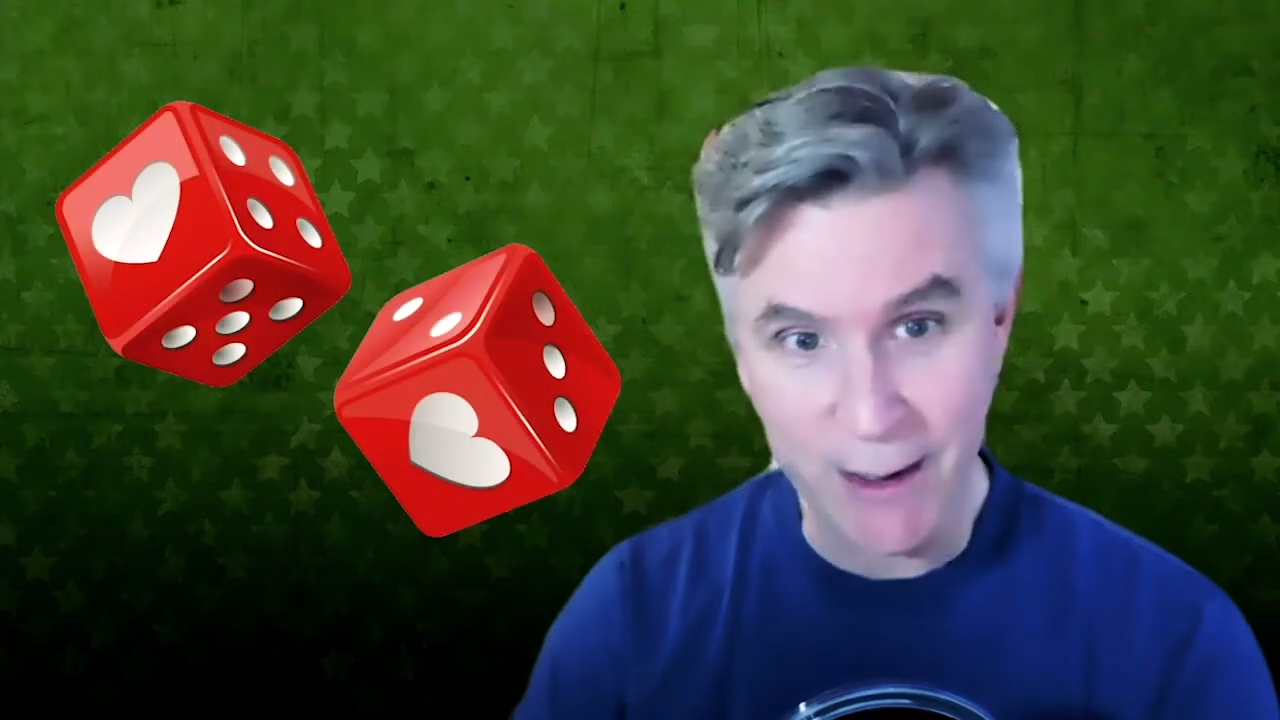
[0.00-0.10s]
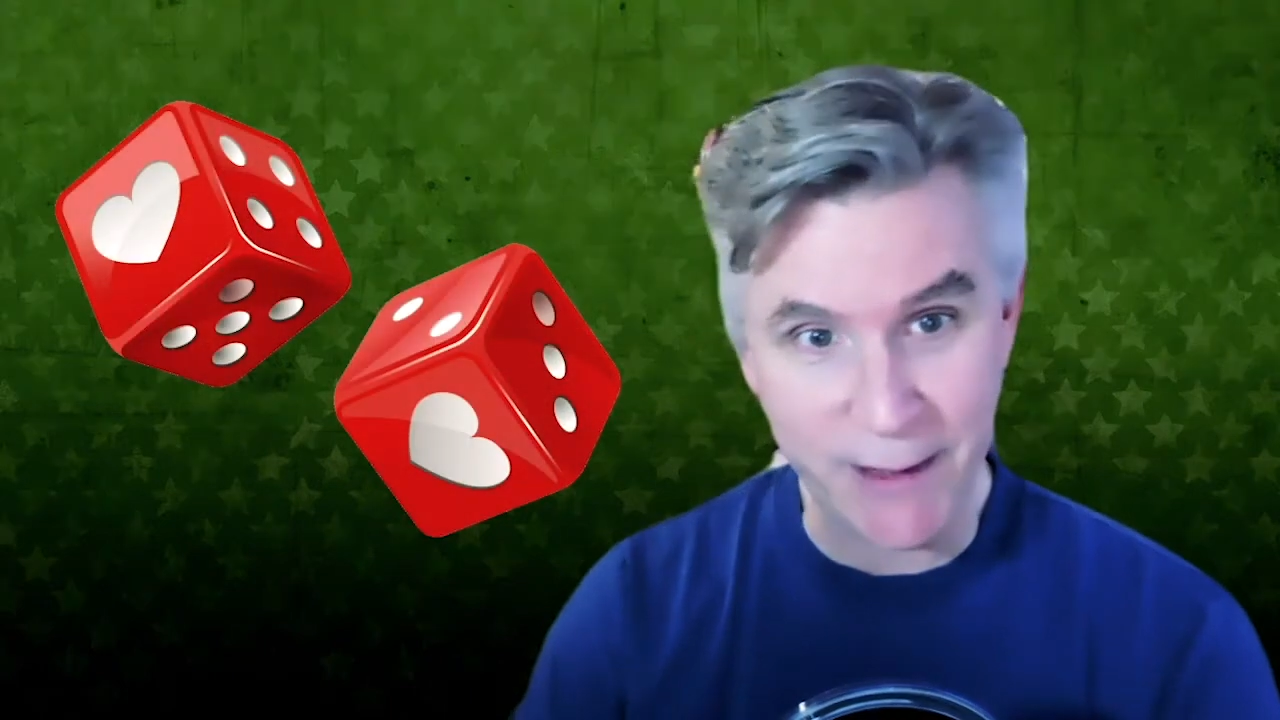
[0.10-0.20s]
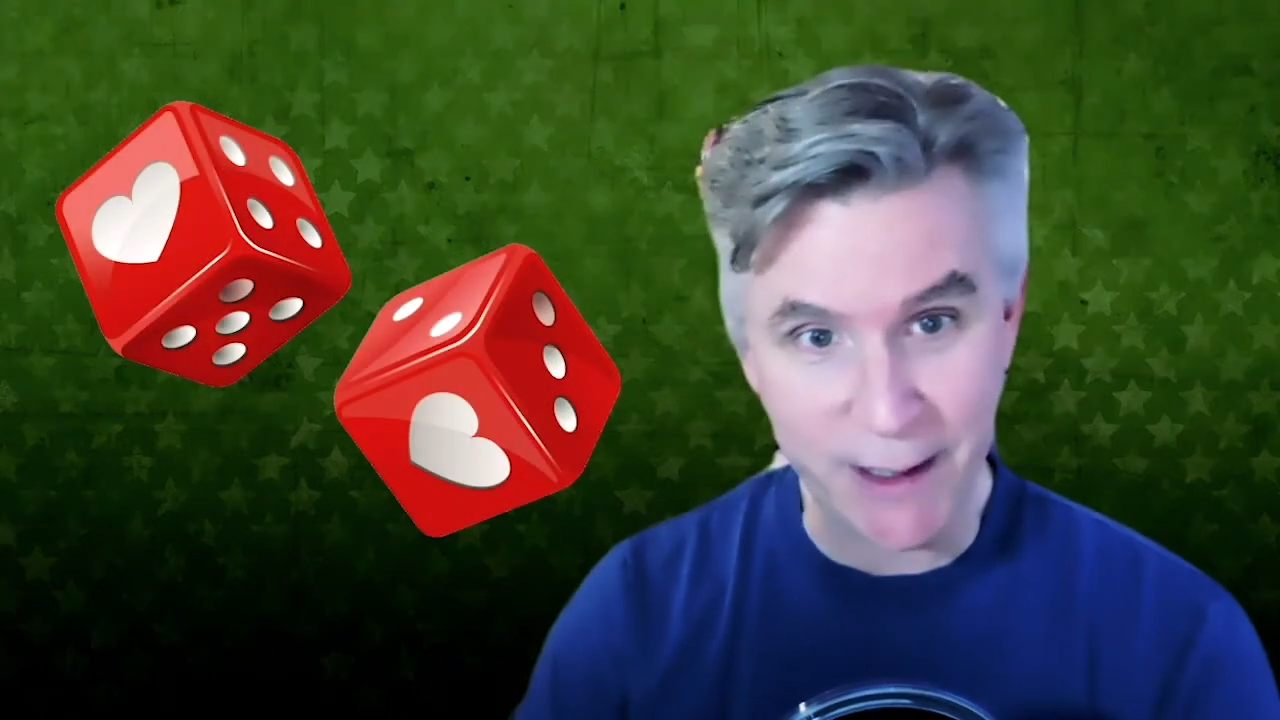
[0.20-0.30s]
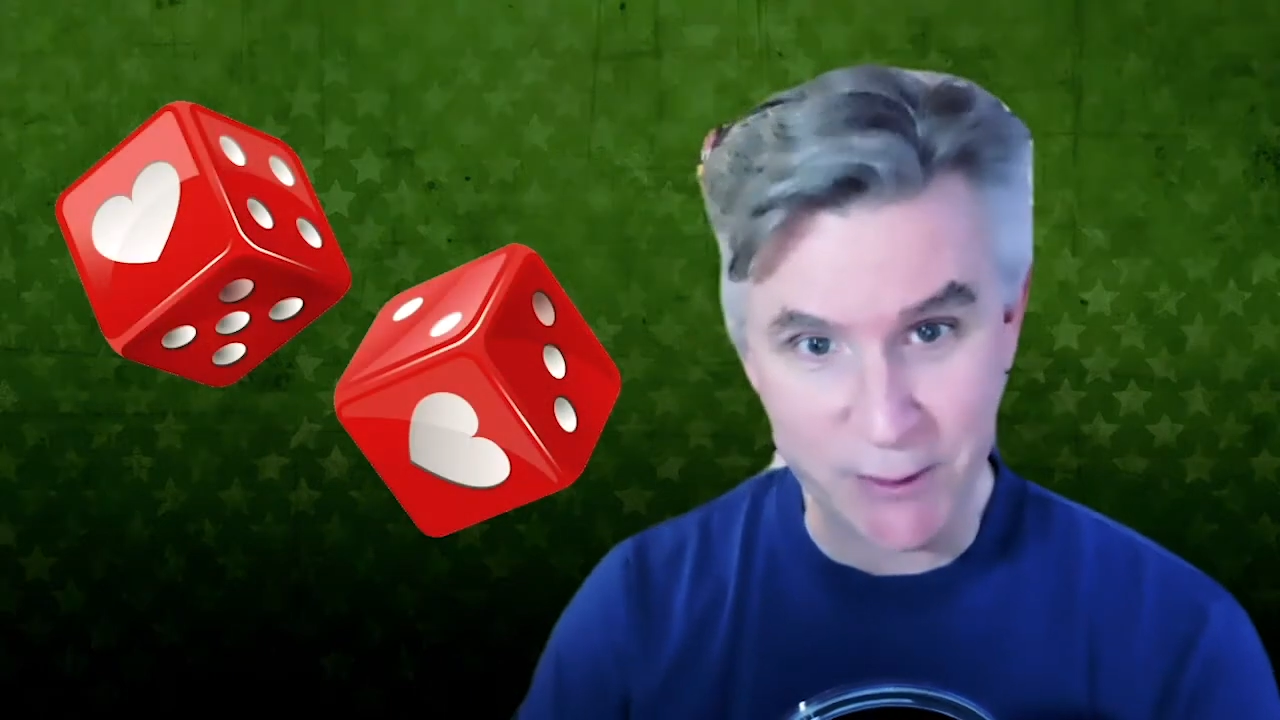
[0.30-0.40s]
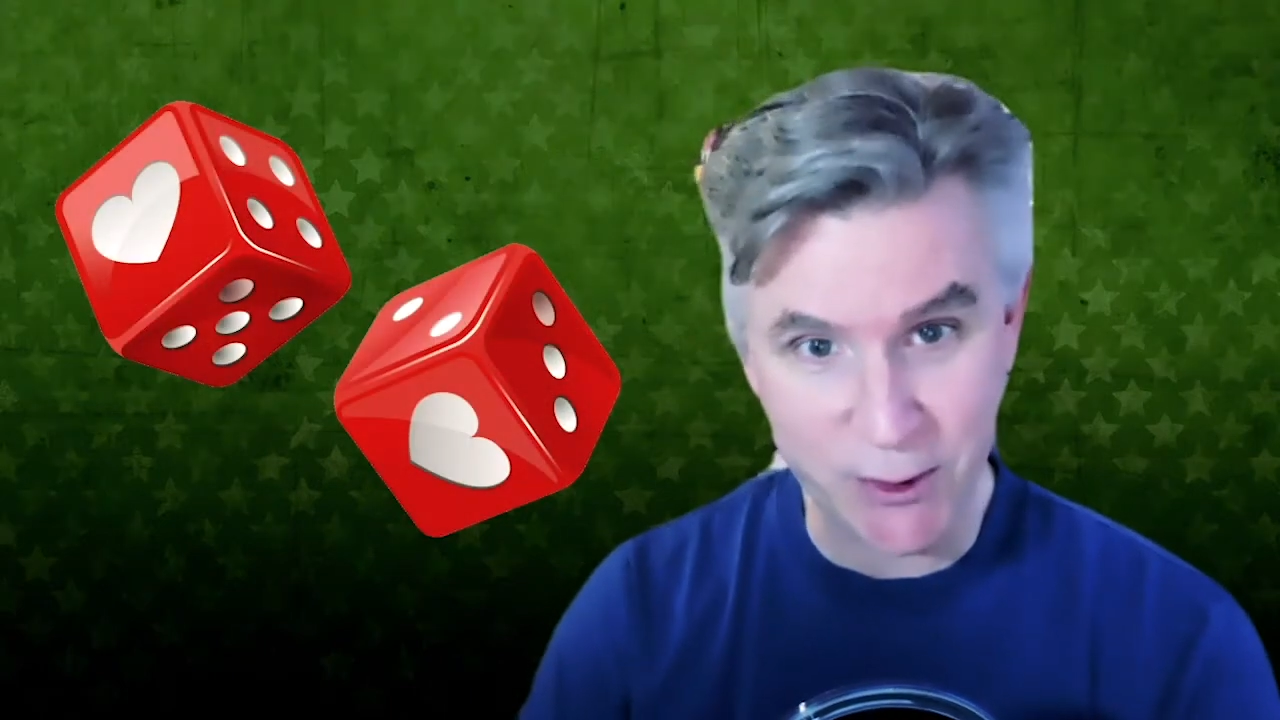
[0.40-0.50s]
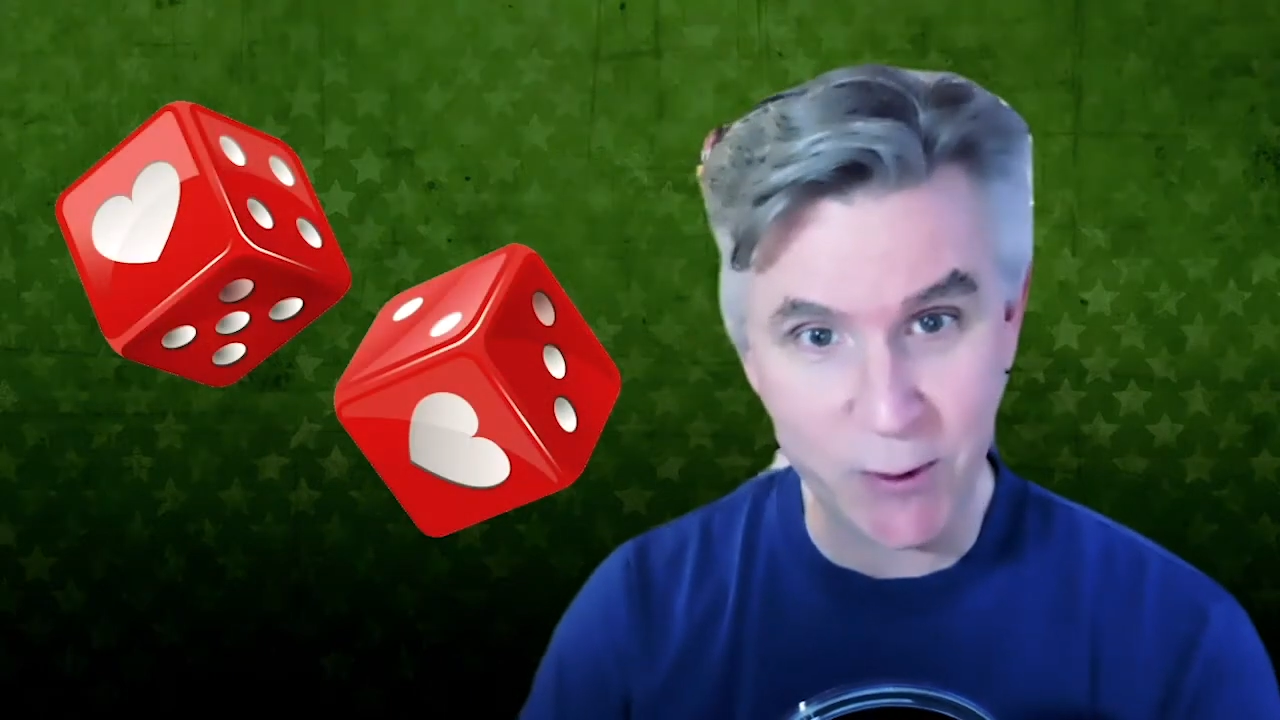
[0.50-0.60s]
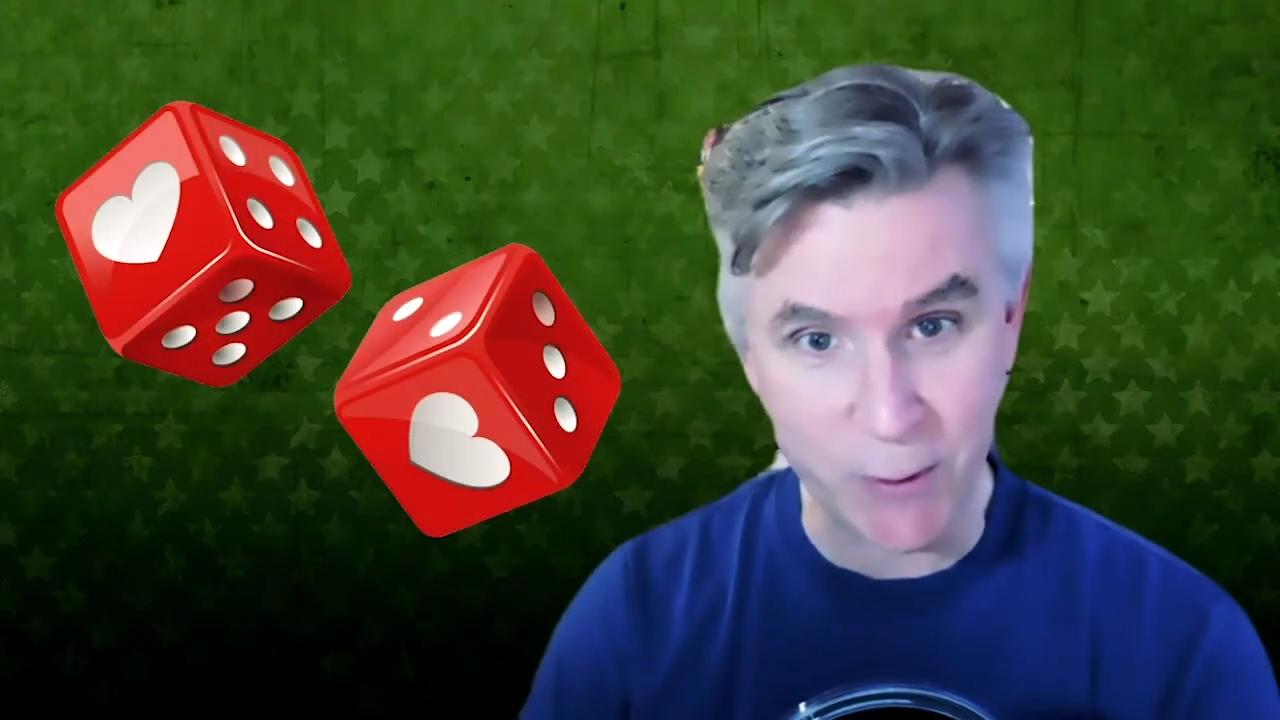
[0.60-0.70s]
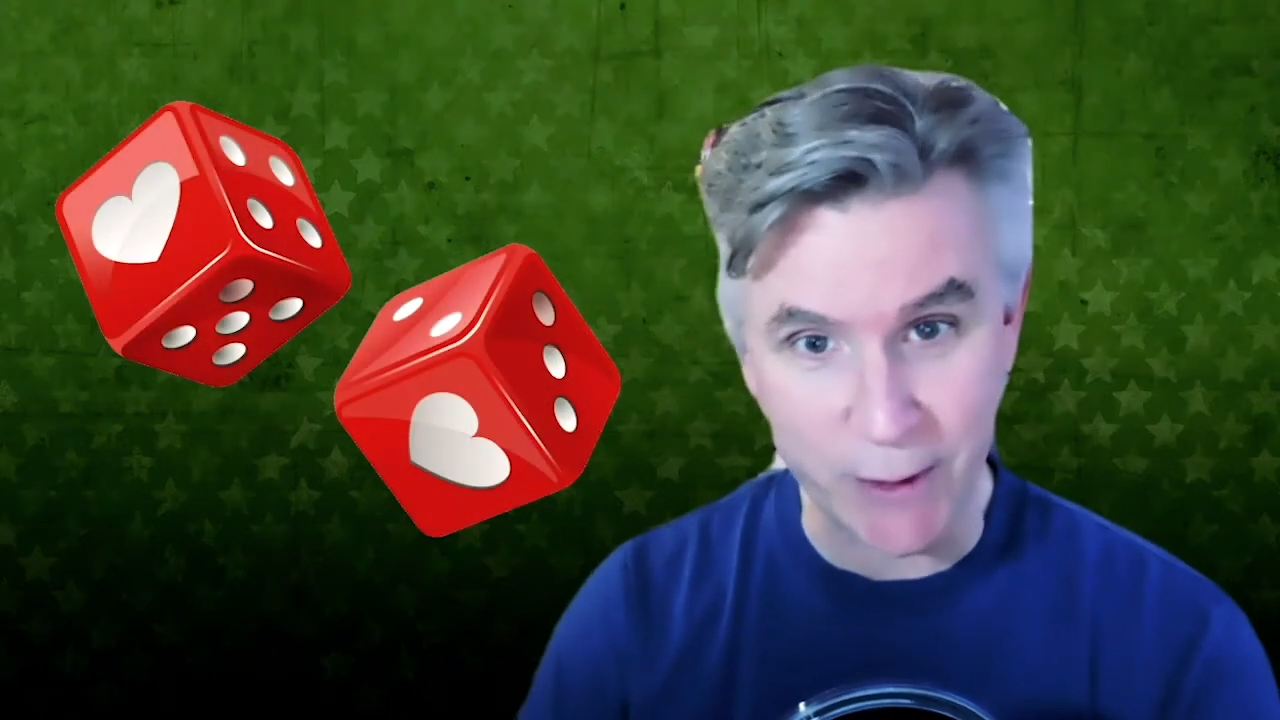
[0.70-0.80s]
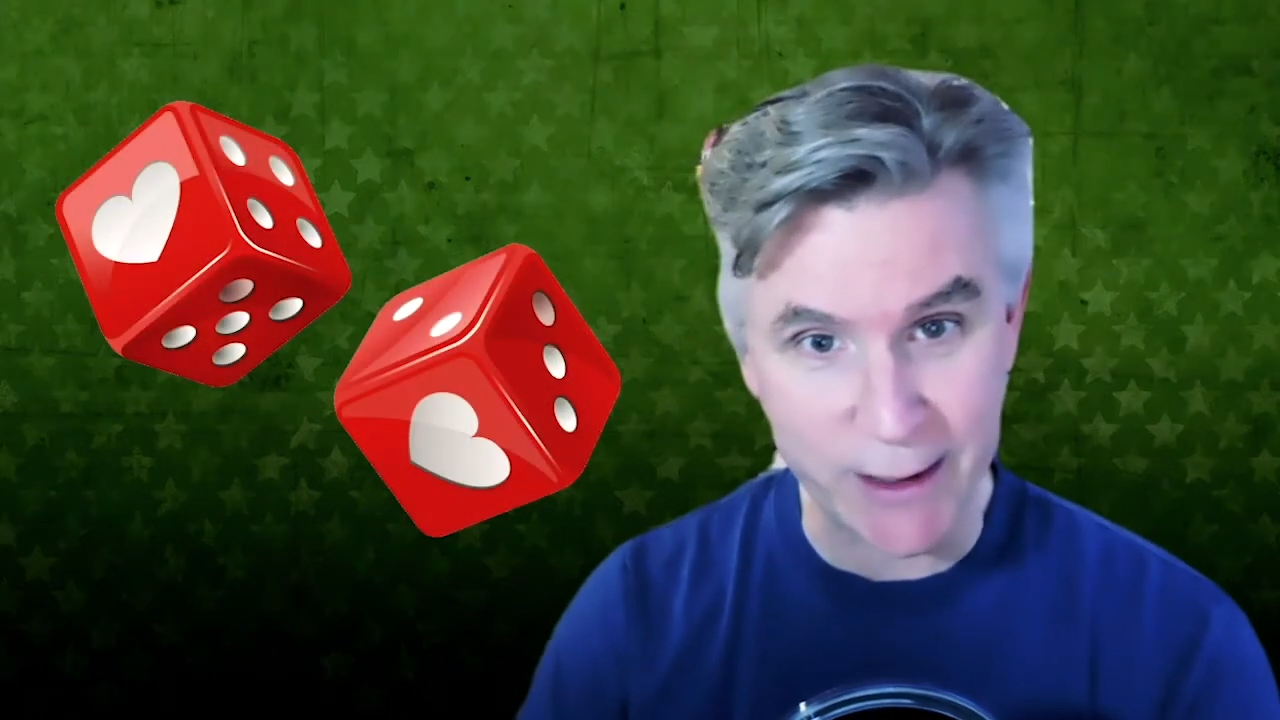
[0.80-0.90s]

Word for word: that too